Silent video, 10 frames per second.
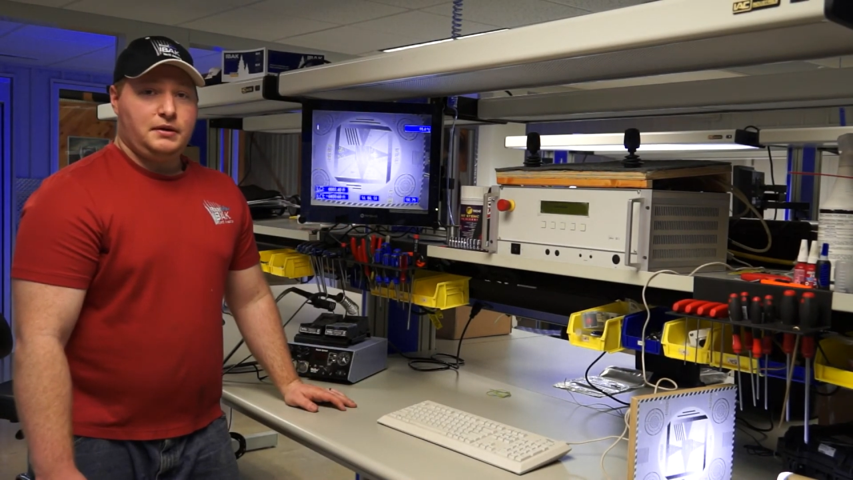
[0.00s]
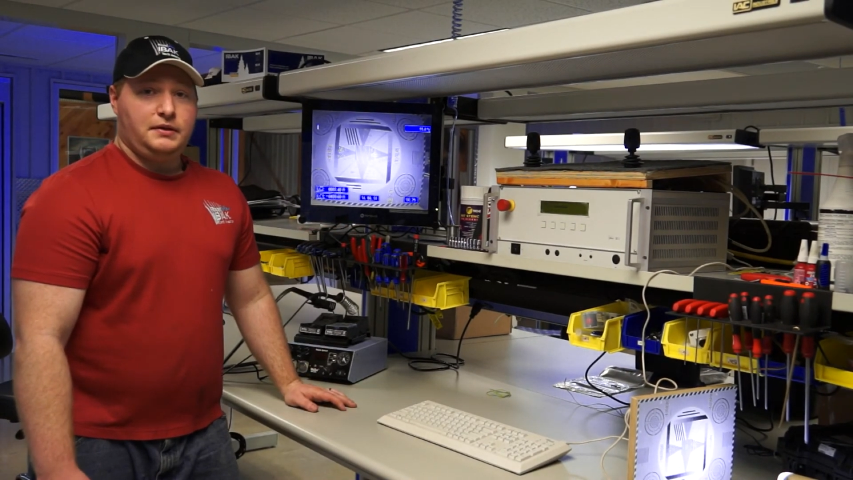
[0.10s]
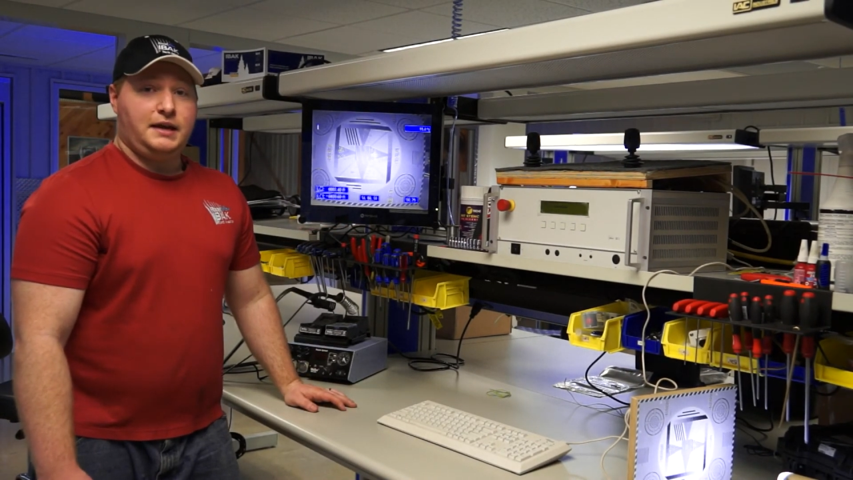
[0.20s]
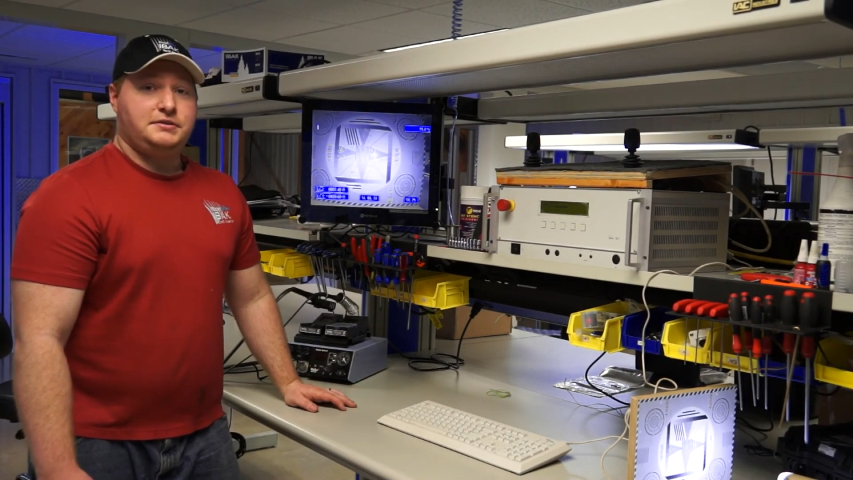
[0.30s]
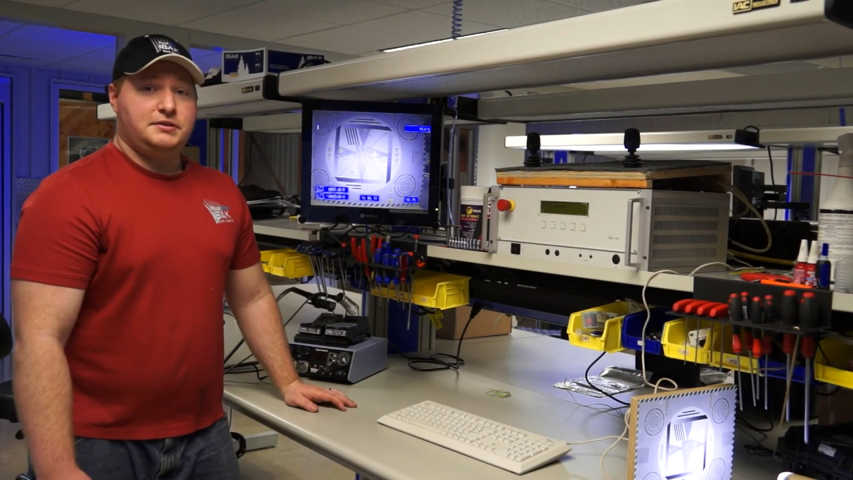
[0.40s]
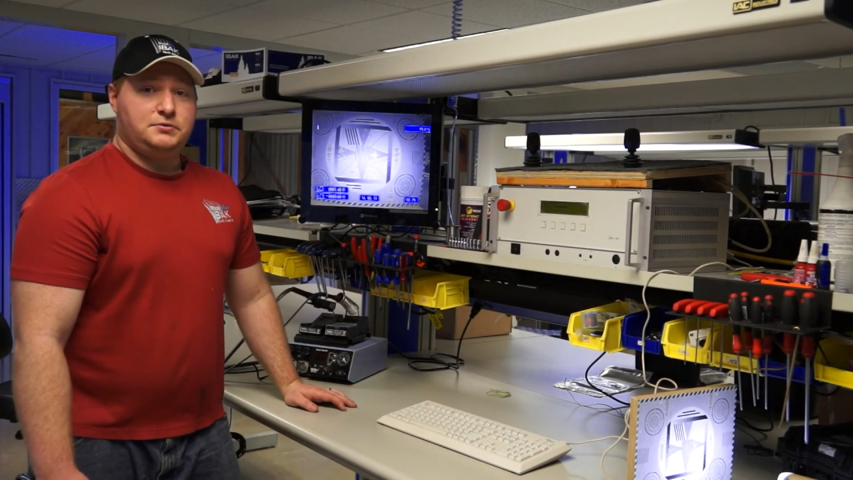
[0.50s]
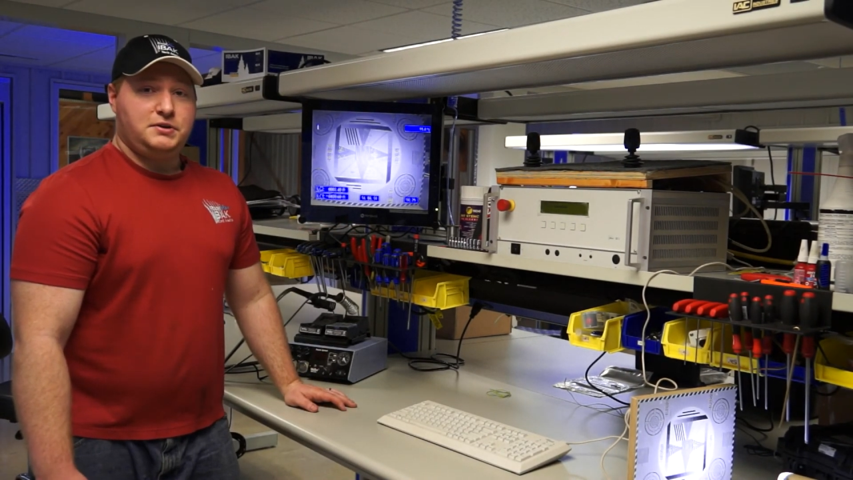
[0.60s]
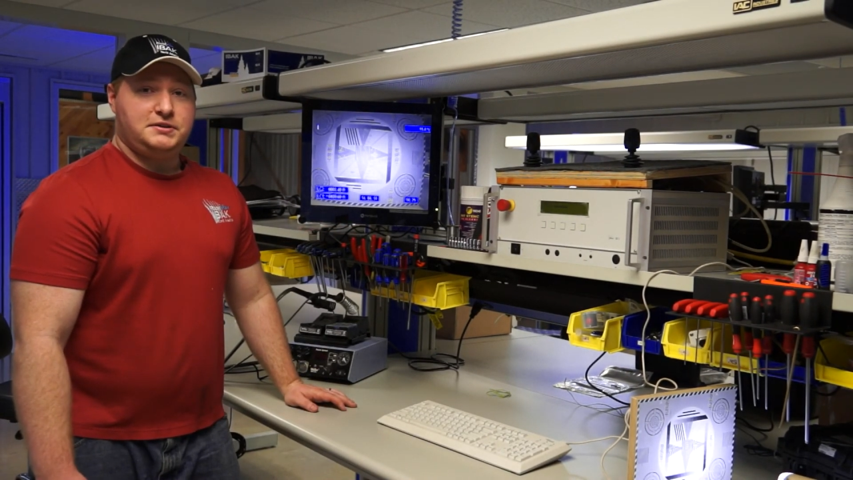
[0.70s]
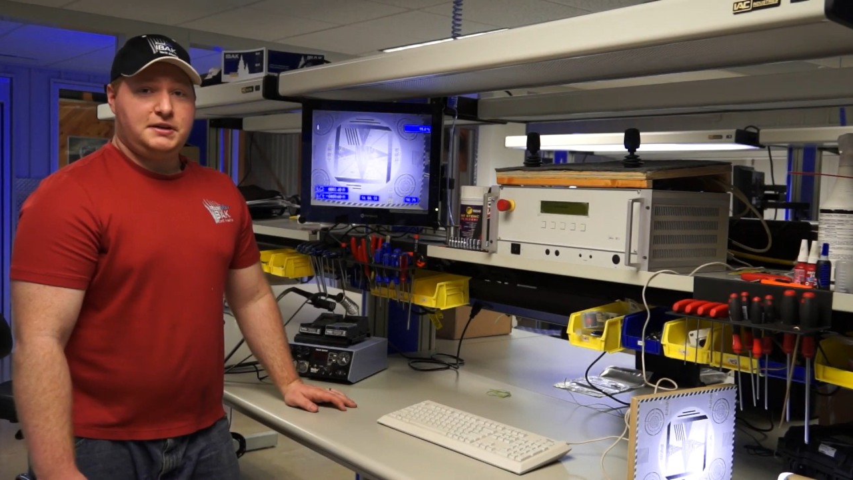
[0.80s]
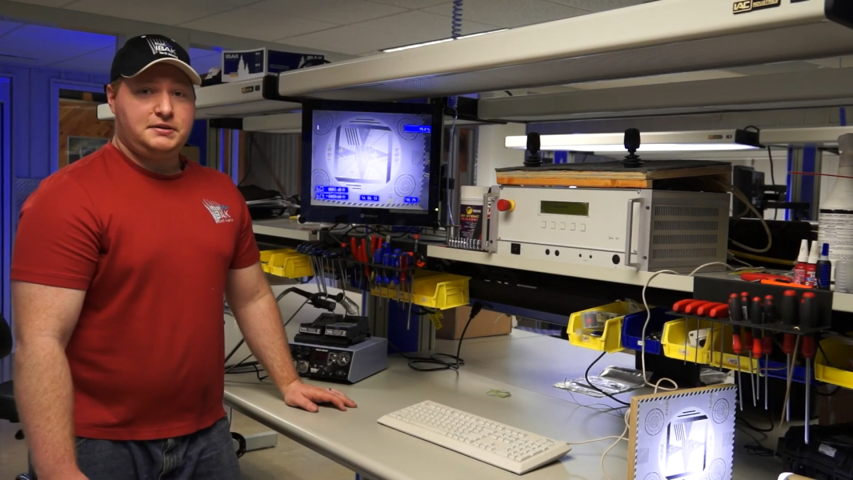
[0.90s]
that's this
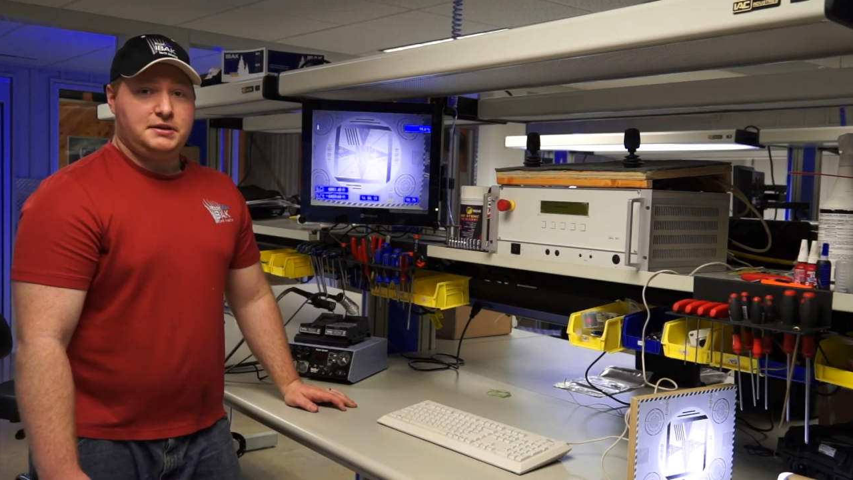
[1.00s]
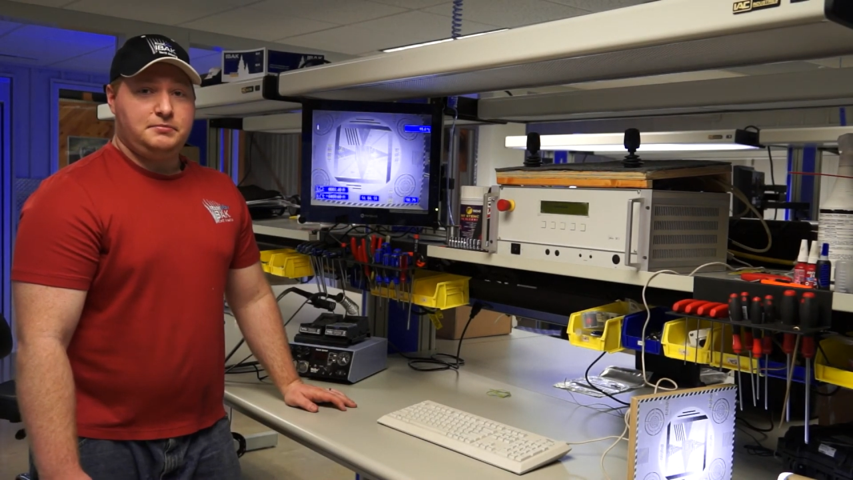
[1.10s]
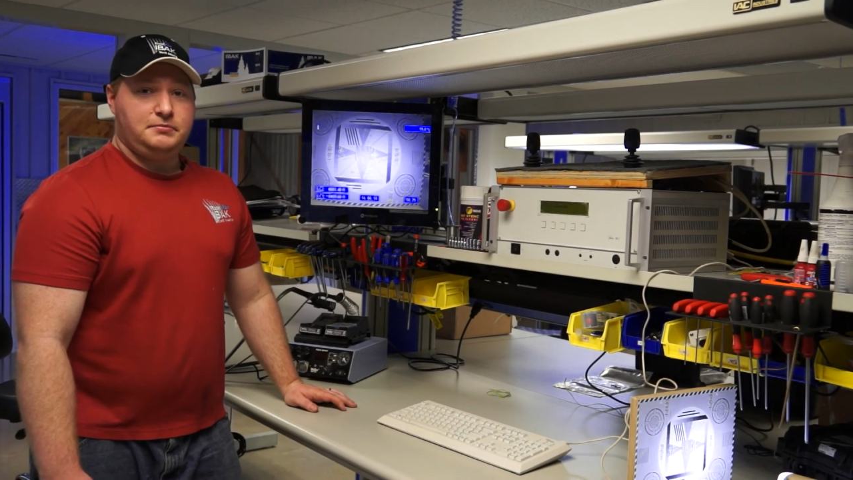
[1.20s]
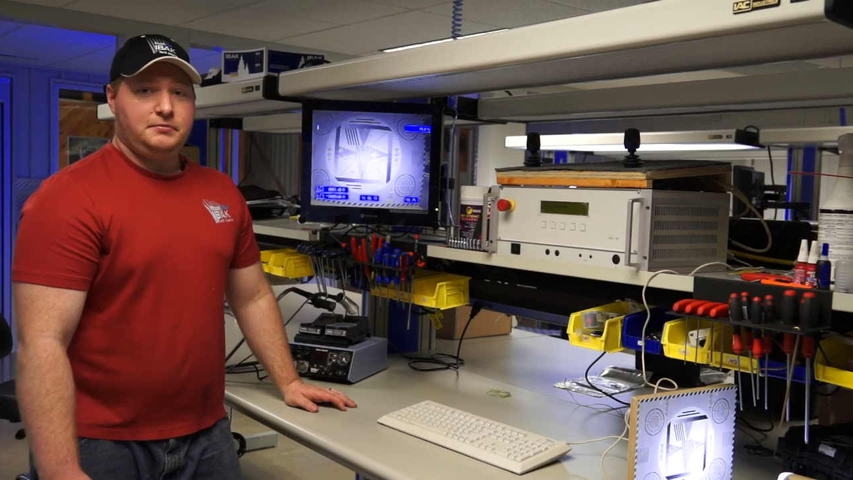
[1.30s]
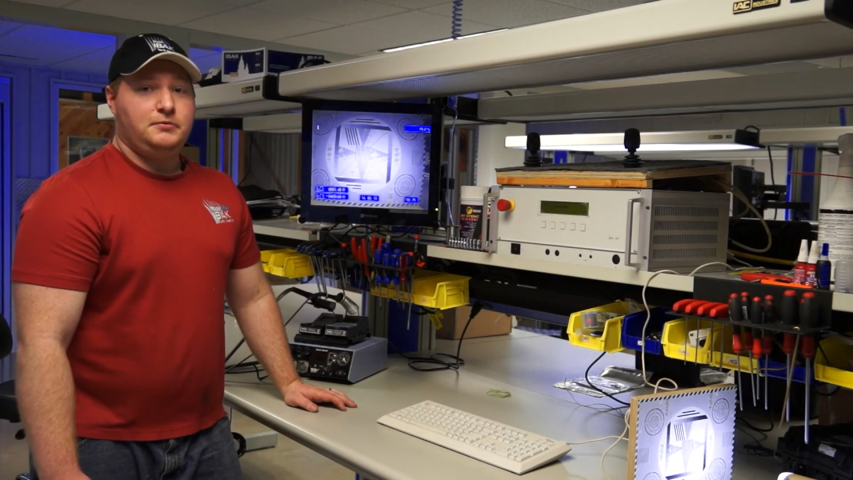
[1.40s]
week's tech tip